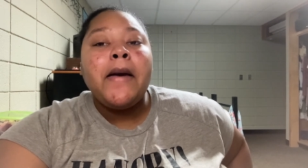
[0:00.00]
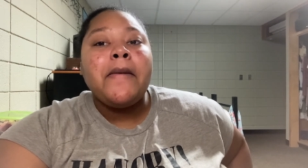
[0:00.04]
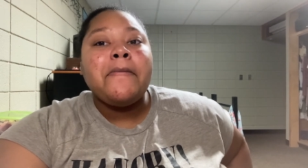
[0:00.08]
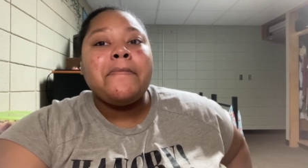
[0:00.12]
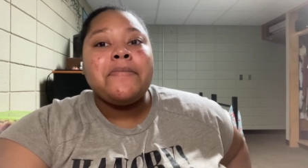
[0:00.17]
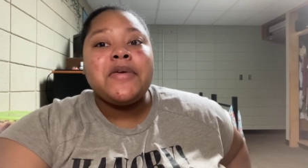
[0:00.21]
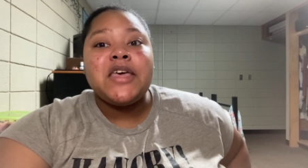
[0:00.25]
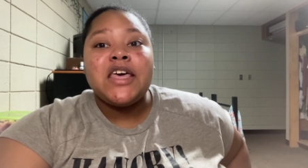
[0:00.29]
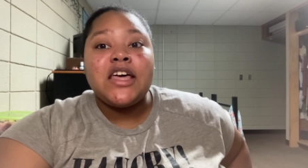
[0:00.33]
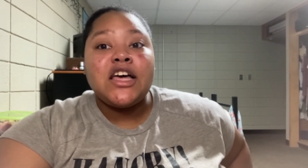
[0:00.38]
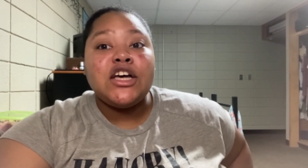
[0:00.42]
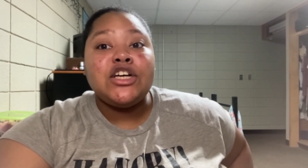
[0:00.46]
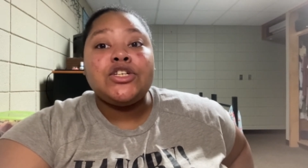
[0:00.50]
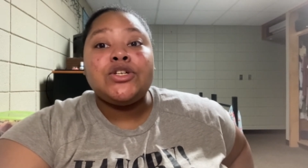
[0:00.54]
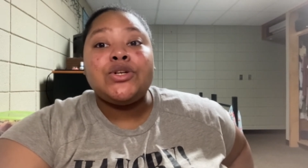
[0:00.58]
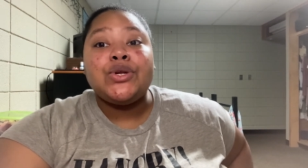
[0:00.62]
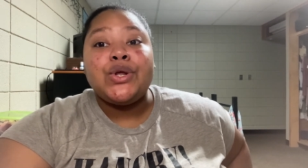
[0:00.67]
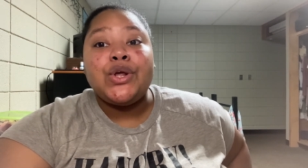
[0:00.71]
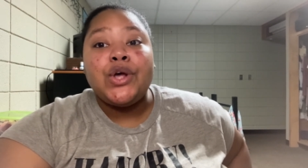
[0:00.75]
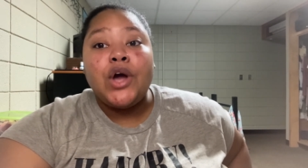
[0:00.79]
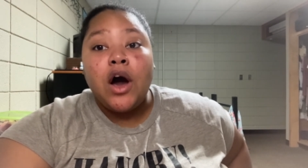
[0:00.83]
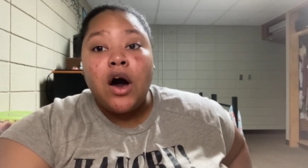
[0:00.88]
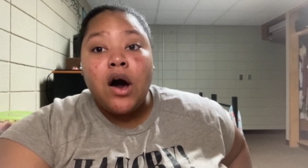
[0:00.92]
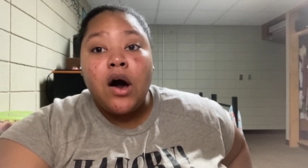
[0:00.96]
because
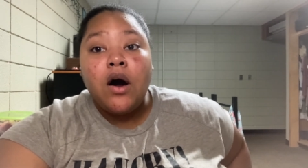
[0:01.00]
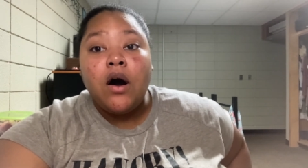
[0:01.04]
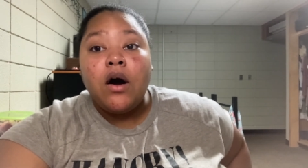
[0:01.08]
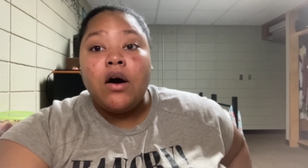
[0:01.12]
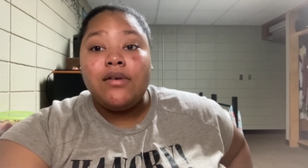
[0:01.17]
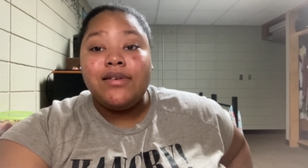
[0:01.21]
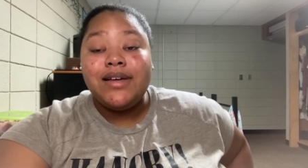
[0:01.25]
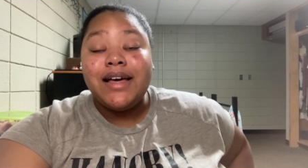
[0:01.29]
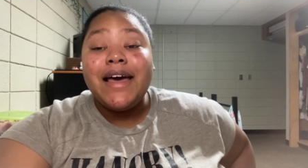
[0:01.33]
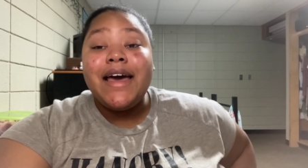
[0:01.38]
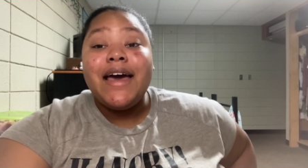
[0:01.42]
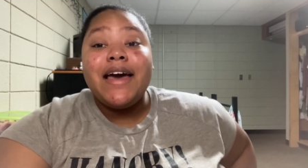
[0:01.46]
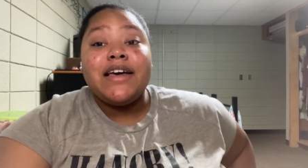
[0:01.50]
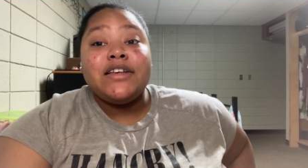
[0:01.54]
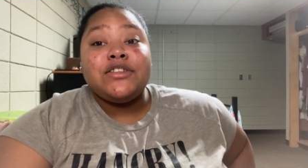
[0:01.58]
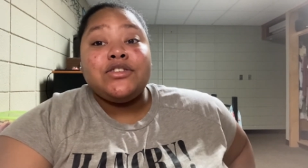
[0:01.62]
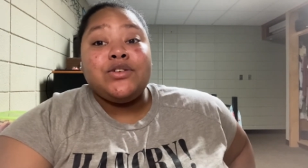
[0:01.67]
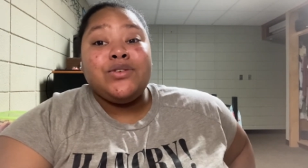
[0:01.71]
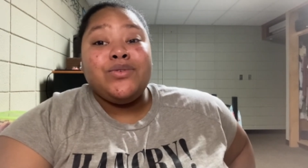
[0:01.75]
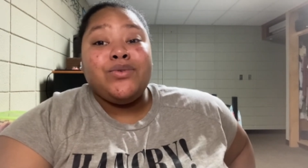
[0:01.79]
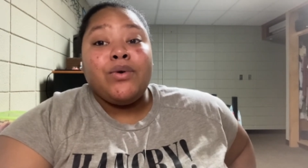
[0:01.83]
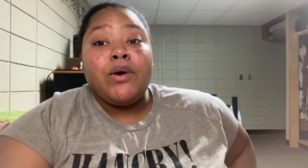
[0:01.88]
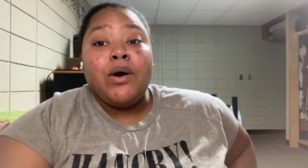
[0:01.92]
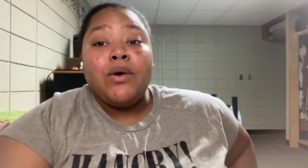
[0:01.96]
y'all, as
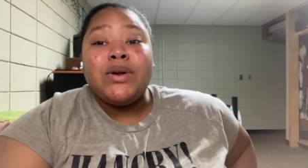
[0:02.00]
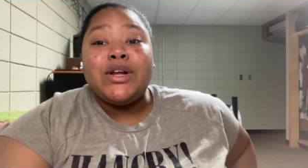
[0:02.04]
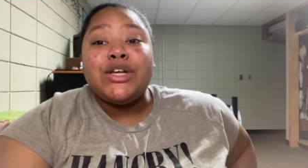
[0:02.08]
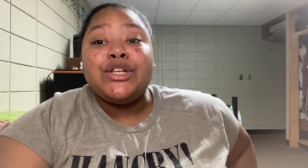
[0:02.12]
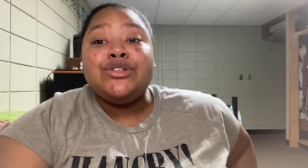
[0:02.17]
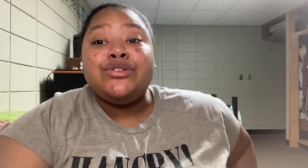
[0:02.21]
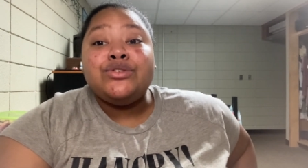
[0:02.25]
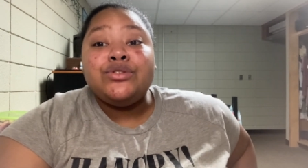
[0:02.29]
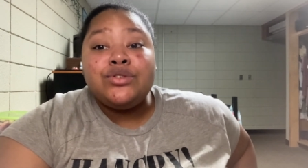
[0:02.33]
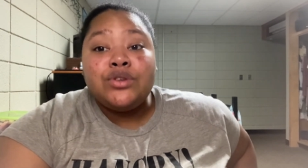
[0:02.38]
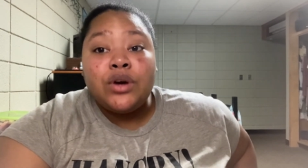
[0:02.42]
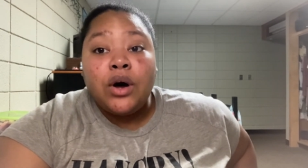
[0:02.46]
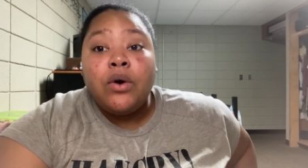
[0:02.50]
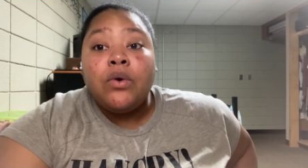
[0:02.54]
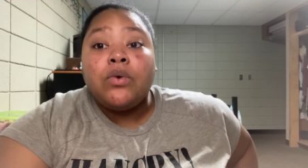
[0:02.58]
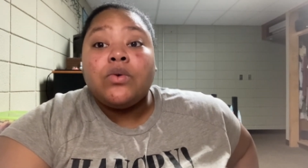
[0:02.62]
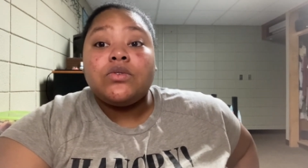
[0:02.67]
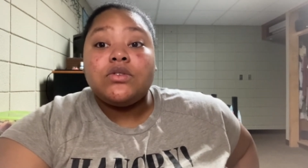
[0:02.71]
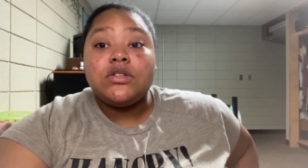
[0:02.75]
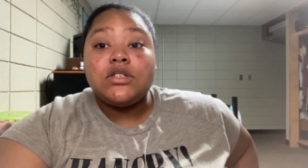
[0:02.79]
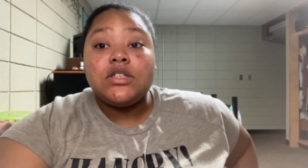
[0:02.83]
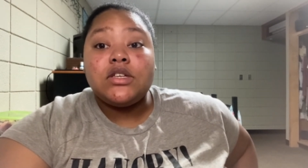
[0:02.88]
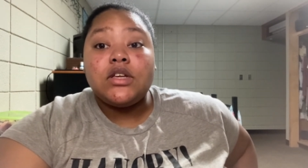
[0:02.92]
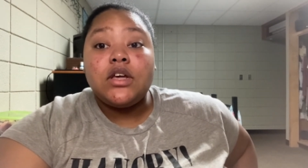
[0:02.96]
two grown
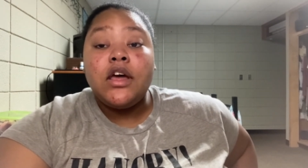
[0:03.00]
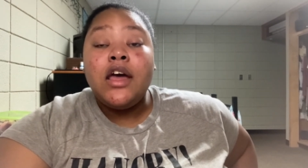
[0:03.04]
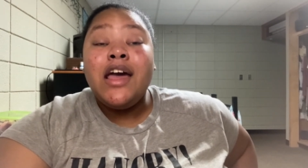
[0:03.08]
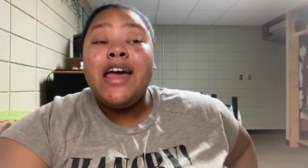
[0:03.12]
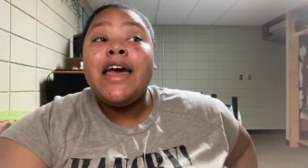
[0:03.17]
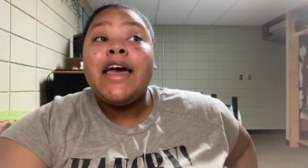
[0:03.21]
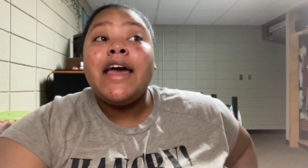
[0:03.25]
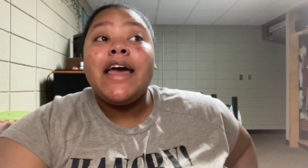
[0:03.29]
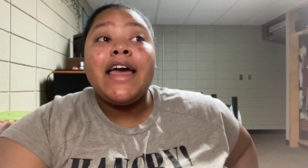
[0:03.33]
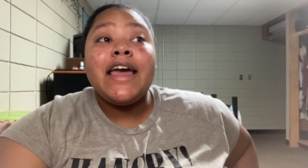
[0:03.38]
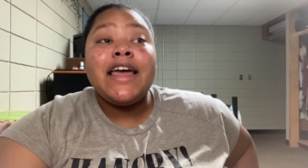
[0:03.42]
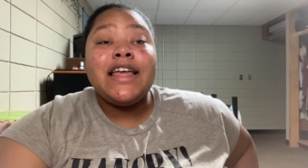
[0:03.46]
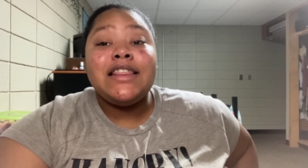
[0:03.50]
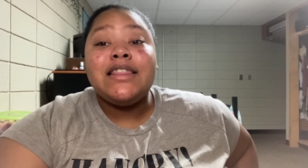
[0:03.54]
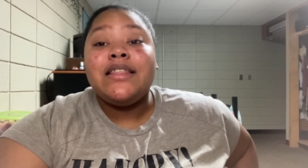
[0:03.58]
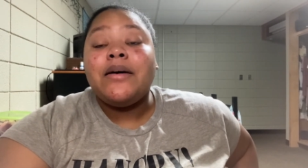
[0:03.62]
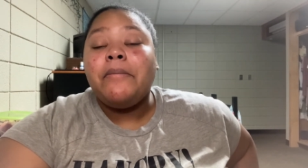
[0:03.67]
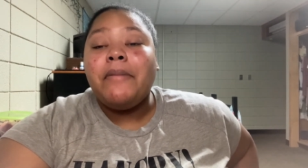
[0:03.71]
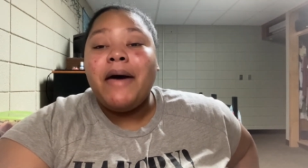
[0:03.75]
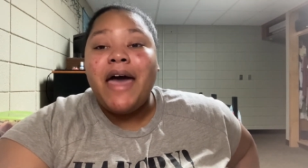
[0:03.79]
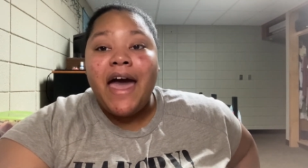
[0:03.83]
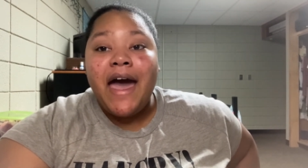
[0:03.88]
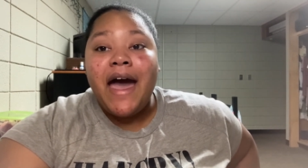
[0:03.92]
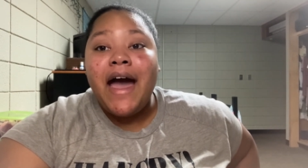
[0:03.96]
adults in the
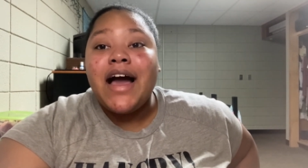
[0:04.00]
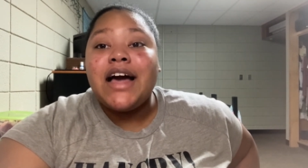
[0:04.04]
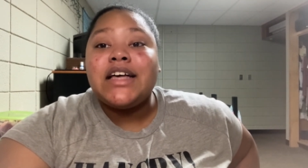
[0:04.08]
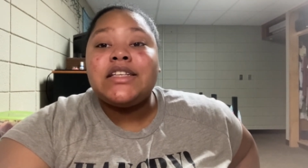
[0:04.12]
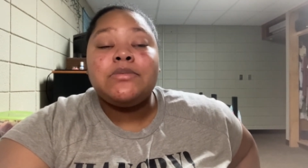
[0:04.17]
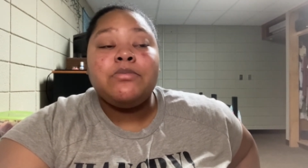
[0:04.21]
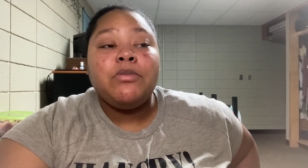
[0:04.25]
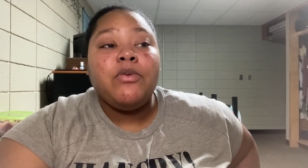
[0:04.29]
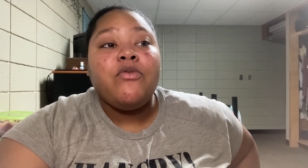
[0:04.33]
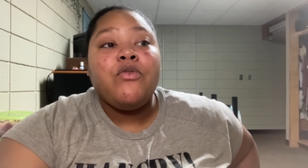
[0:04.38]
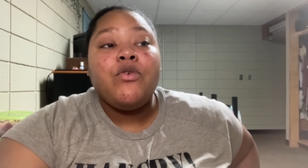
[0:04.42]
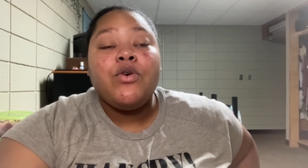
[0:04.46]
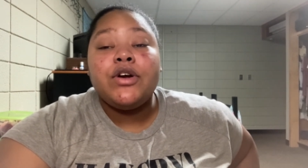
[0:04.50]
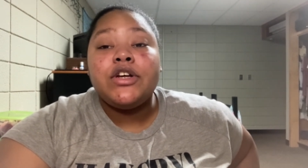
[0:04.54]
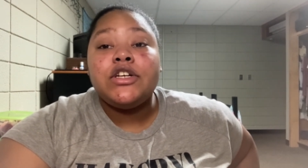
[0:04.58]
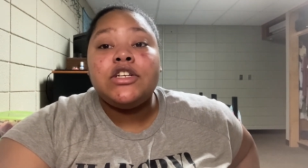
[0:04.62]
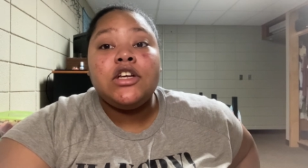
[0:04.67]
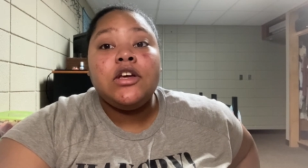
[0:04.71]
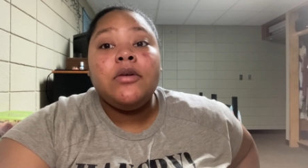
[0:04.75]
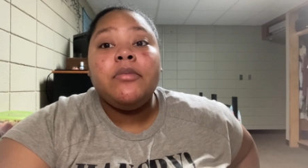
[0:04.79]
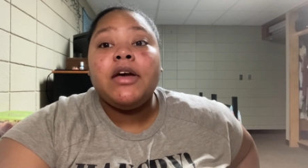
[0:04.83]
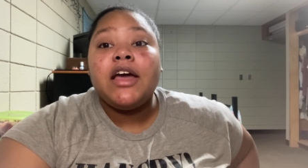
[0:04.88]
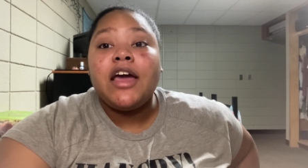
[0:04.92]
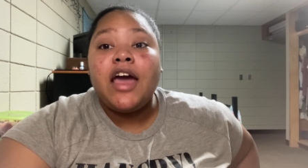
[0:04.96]
past, before
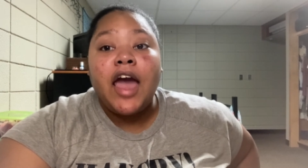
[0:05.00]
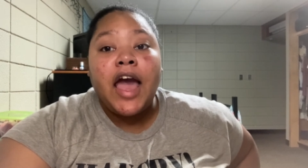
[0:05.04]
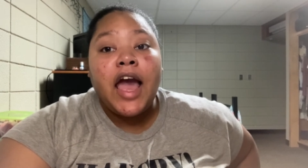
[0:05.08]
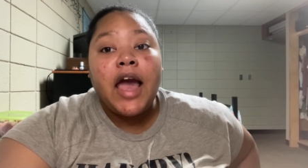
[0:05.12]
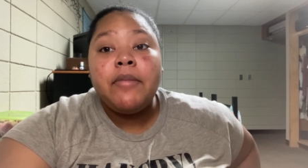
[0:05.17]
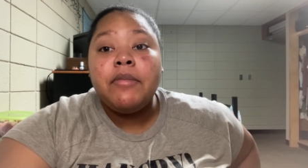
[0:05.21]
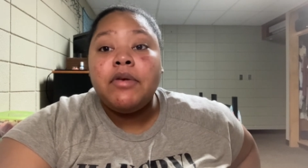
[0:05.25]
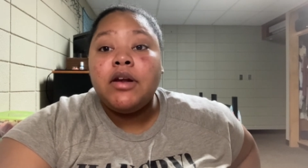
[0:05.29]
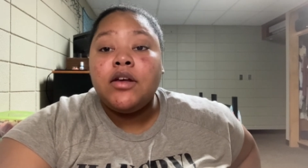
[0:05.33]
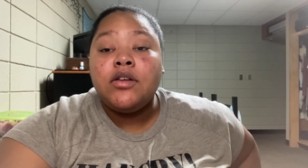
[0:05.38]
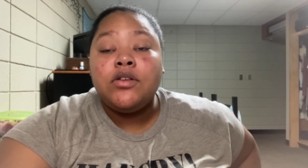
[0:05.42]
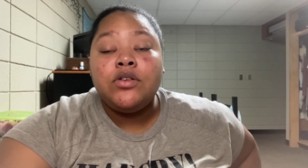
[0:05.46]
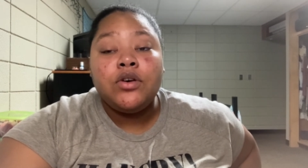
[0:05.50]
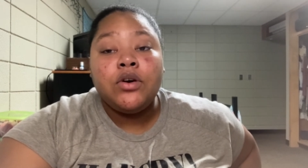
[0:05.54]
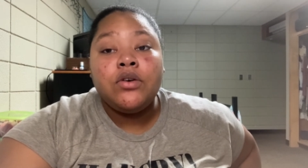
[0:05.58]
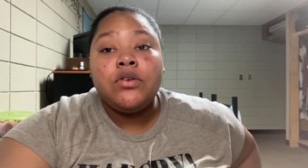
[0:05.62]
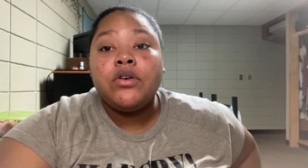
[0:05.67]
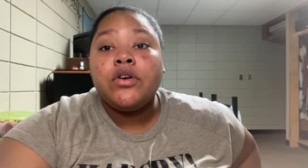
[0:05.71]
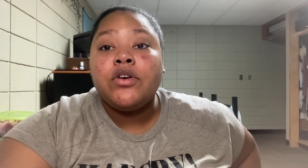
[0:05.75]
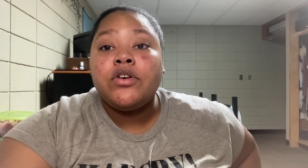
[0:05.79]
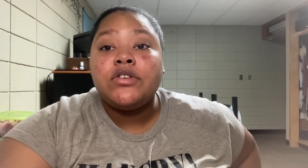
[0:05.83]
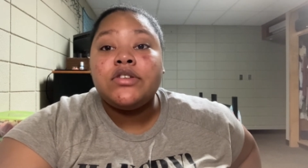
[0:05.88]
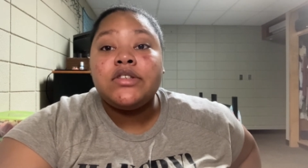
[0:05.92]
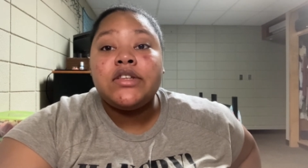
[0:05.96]
she became an
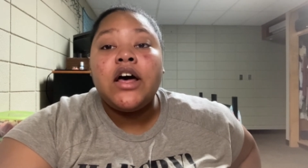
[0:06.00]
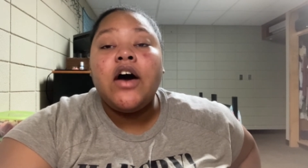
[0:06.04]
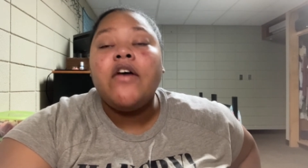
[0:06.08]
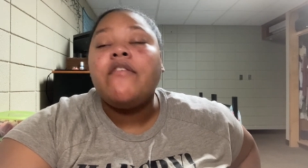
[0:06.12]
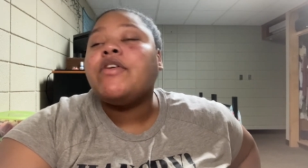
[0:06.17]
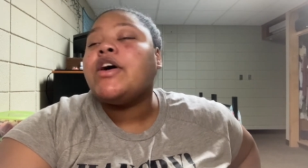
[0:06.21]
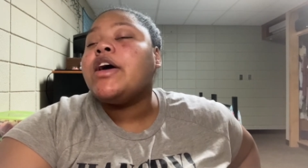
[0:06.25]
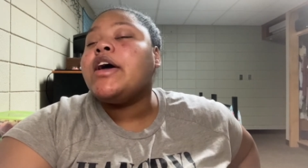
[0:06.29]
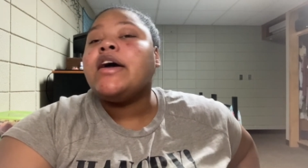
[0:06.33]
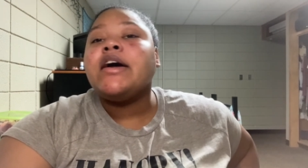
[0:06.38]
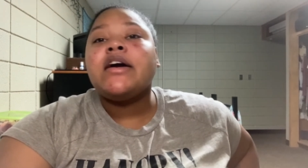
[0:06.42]
adult herself,